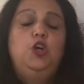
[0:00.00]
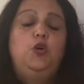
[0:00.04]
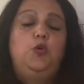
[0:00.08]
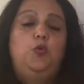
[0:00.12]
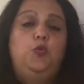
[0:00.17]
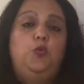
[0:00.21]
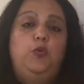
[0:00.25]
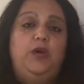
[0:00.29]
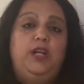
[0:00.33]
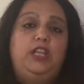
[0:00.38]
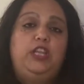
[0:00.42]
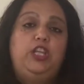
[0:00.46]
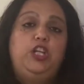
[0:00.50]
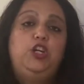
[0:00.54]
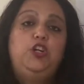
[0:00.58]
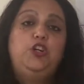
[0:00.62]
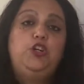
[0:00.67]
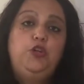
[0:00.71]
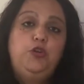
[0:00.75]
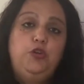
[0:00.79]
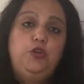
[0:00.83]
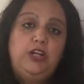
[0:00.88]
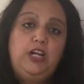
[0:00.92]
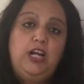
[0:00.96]
with your
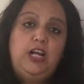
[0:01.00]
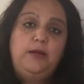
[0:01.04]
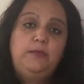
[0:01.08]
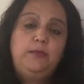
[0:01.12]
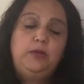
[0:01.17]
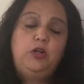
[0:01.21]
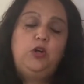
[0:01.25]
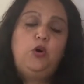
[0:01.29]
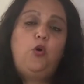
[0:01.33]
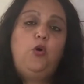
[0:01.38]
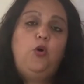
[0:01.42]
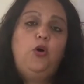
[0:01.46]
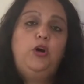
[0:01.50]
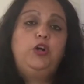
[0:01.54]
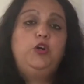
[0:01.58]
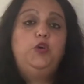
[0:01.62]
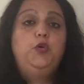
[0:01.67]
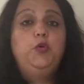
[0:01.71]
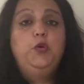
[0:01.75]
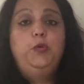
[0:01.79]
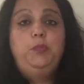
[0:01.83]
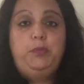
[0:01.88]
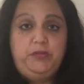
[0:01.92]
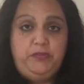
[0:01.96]
newcomer or
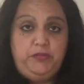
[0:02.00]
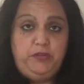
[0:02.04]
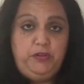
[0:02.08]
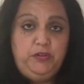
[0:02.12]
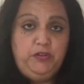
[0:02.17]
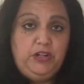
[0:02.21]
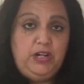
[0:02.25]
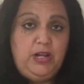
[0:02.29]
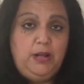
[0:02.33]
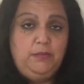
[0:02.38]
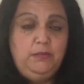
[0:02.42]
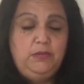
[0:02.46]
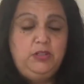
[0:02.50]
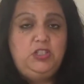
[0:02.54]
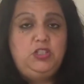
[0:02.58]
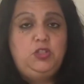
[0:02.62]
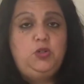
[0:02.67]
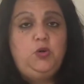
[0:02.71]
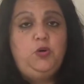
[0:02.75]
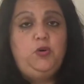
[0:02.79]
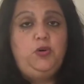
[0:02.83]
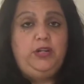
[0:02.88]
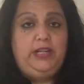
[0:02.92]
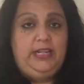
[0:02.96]
group of newcomers
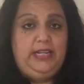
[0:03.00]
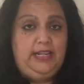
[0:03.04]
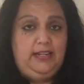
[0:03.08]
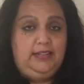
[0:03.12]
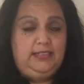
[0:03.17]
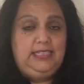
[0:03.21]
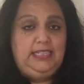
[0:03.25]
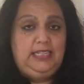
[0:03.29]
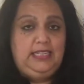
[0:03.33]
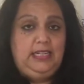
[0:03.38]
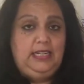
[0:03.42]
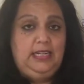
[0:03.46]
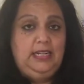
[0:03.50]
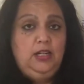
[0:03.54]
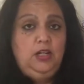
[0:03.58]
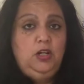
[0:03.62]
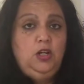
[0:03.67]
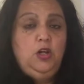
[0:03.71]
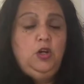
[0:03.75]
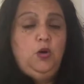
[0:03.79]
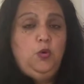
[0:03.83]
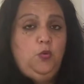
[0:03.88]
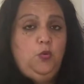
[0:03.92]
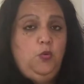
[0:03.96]
or ELD
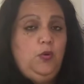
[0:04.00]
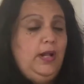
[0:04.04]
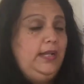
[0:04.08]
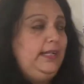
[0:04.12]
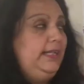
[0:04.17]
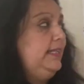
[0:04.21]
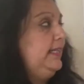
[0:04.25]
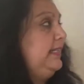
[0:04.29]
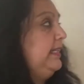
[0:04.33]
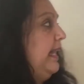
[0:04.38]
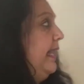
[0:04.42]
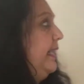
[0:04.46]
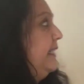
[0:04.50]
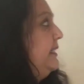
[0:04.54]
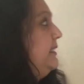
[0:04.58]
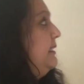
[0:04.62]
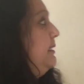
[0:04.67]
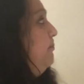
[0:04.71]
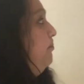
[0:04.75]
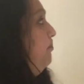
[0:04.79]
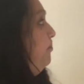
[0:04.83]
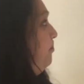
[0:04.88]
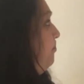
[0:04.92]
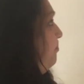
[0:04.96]
1
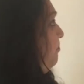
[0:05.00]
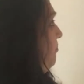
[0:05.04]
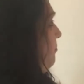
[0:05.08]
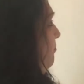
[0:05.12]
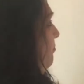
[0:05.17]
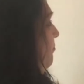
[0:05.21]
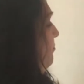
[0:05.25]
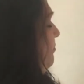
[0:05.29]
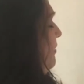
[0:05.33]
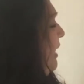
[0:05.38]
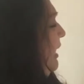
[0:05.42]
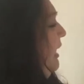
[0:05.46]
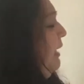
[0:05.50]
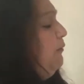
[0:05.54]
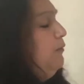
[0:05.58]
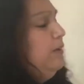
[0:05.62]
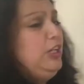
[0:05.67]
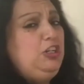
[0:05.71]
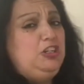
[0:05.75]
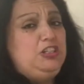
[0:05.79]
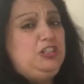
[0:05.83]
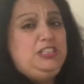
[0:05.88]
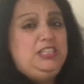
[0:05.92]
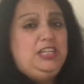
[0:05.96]
class.
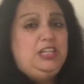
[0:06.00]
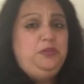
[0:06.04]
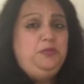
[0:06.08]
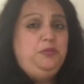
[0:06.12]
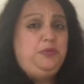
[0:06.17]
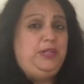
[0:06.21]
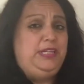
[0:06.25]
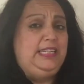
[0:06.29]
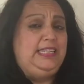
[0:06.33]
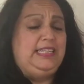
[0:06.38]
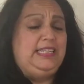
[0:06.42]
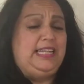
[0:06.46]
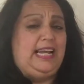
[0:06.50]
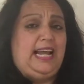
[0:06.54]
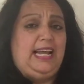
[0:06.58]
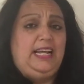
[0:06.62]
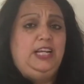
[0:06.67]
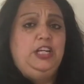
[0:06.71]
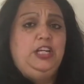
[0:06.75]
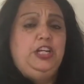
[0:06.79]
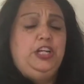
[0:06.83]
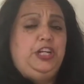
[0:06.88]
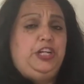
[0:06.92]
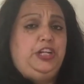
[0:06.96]
When you're done reading
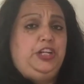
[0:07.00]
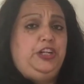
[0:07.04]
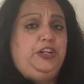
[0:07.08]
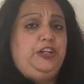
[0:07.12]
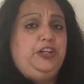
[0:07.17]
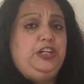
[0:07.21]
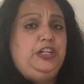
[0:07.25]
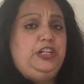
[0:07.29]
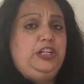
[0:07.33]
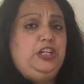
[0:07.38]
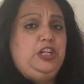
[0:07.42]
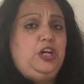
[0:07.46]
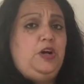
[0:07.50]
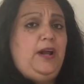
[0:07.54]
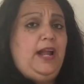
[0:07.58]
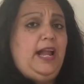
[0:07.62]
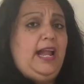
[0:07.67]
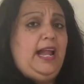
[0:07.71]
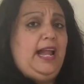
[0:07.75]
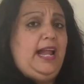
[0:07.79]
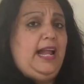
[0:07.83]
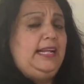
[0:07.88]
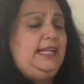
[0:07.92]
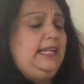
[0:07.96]
that, you're going to go
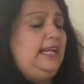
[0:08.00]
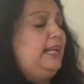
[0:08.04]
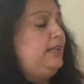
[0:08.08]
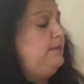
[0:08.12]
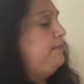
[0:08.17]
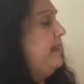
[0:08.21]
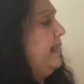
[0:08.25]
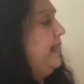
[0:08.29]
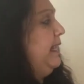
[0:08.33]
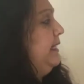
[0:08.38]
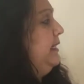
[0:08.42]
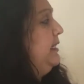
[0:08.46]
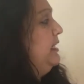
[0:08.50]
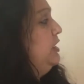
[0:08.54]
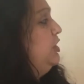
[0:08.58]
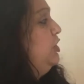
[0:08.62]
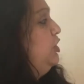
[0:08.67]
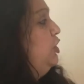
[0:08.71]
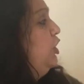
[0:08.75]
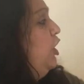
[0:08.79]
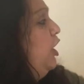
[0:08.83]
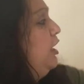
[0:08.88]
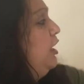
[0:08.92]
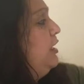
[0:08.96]
ahead and make this
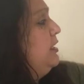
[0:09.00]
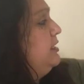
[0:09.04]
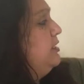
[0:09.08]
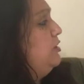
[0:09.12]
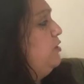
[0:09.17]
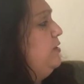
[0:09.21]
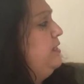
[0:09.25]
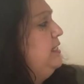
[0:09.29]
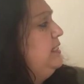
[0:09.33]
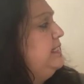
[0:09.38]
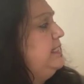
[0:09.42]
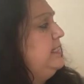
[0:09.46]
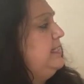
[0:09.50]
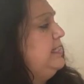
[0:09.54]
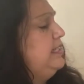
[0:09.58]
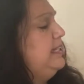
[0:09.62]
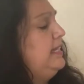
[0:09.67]
chart. So this is